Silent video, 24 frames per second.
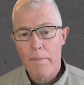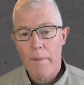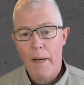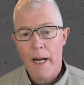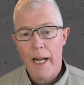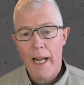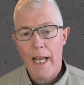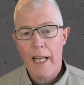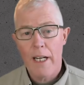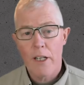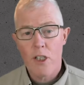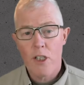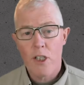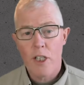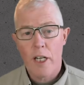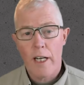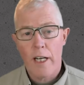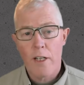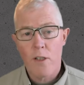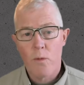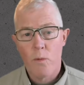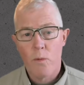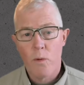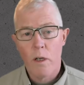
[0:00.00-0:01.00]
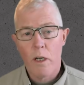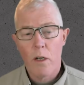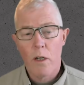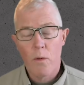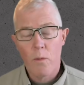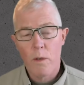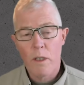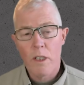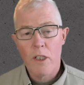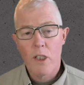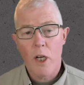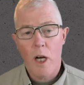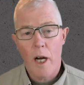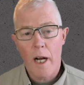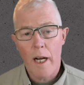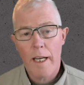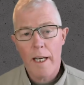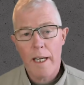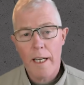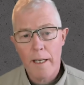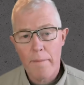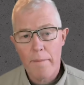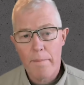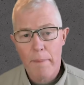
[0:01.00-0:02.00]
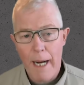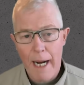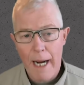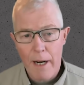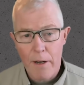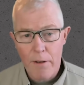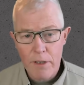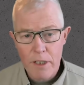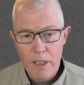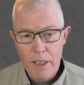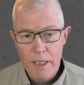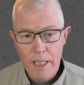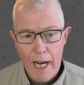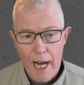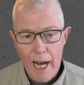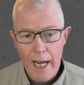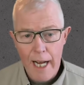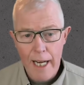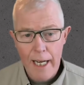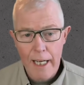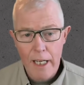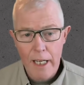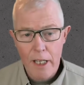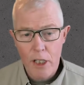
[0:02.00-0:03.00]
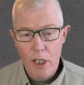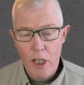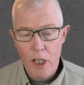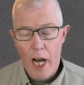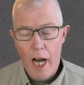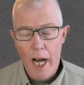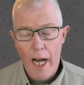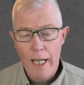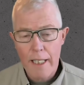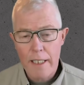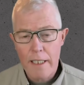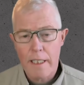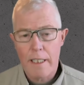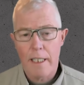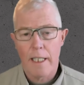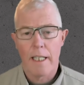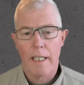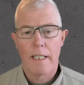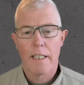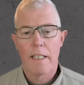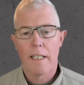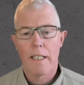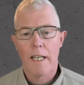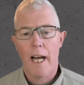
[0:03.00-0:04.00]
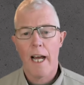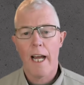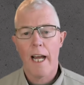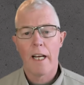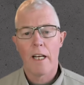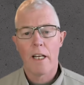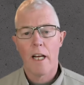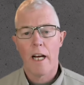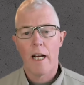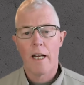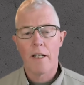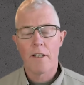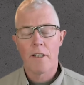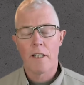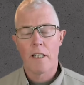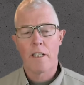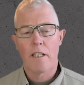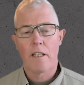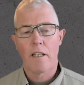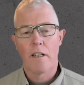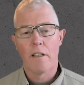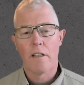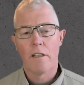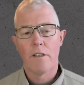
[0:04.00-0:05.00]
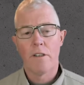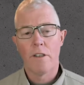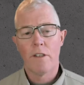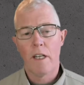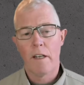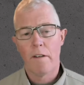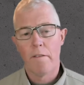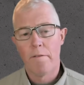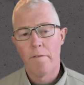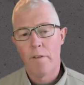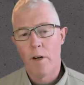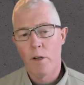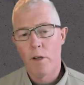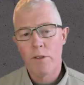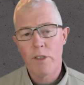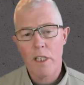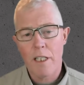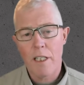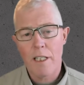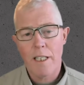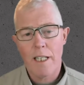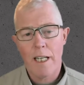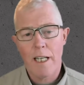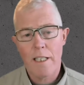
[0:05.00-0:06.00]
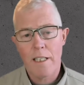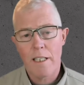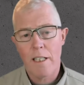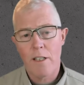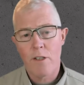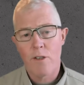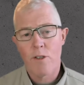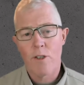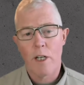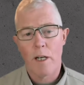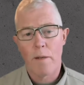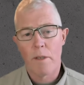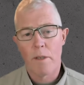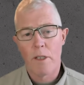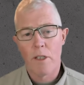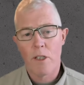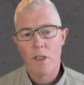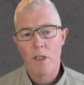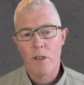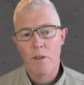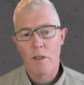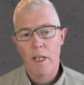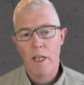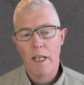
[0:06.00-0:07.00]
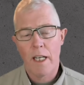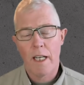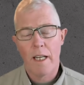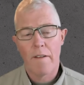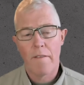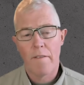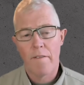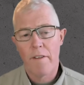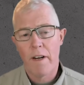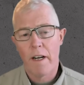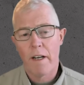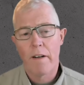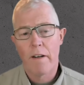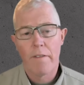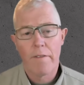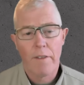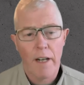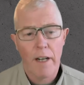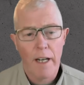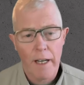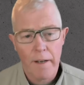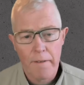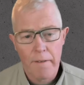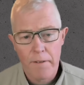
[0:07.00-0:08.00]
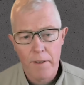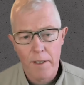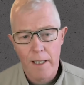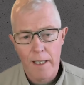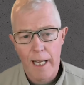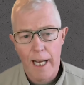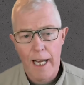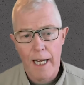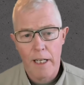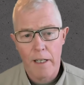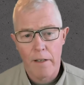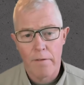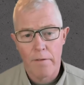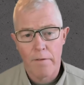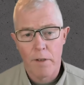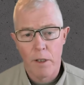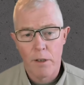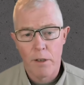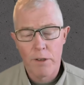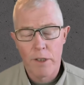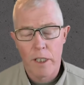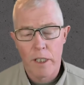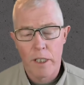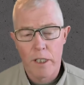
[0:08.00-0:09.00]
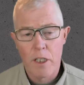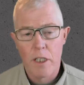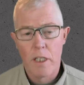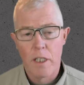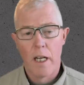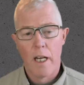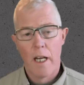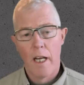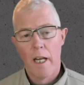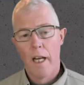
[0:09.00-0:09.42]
by energized work, we're talking about diagnostics. Diagnostics including voltage testing, troubleshooting, and verifying for lack of voltage.